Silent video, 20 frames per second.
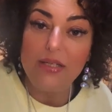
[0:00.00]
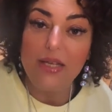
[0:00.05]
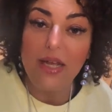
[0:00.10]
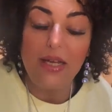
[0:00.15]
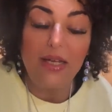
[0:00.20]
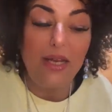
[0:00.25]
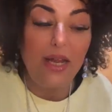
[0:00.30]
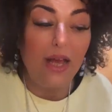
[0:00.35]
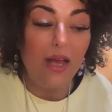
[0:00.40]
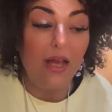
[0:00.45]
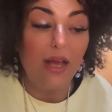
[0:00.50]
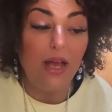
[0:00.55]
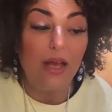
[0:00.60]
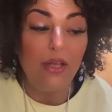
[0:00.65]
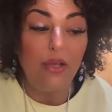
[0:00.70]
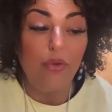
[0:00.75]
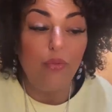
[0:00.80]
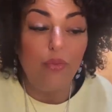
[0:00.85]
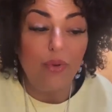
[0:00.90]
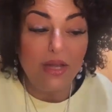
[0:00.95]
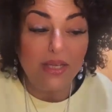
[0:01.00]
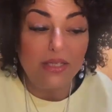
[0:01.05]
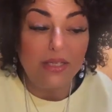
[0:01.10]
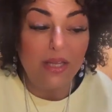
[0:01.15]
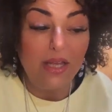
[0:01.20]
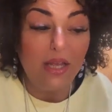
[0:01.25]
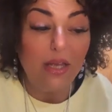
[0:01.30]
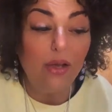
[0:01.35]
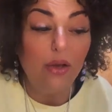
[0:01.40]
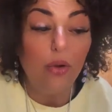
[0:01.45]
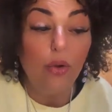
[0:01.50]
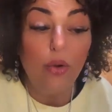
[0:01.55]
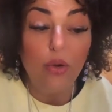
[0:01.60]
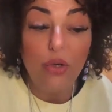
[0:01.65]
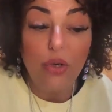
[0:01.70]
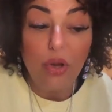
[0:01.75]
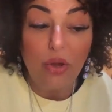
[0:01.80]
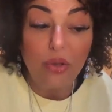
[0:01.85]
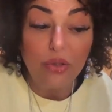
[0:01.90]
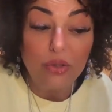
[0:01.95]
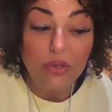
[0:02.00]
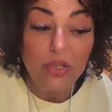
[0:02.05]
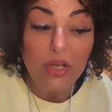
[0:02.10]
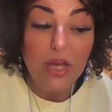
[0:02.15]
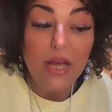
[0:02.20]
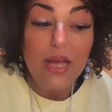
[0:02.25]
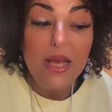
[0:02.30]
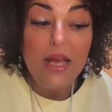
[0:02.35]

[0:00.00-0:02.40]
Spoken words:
Ksenia? Are you resting or not?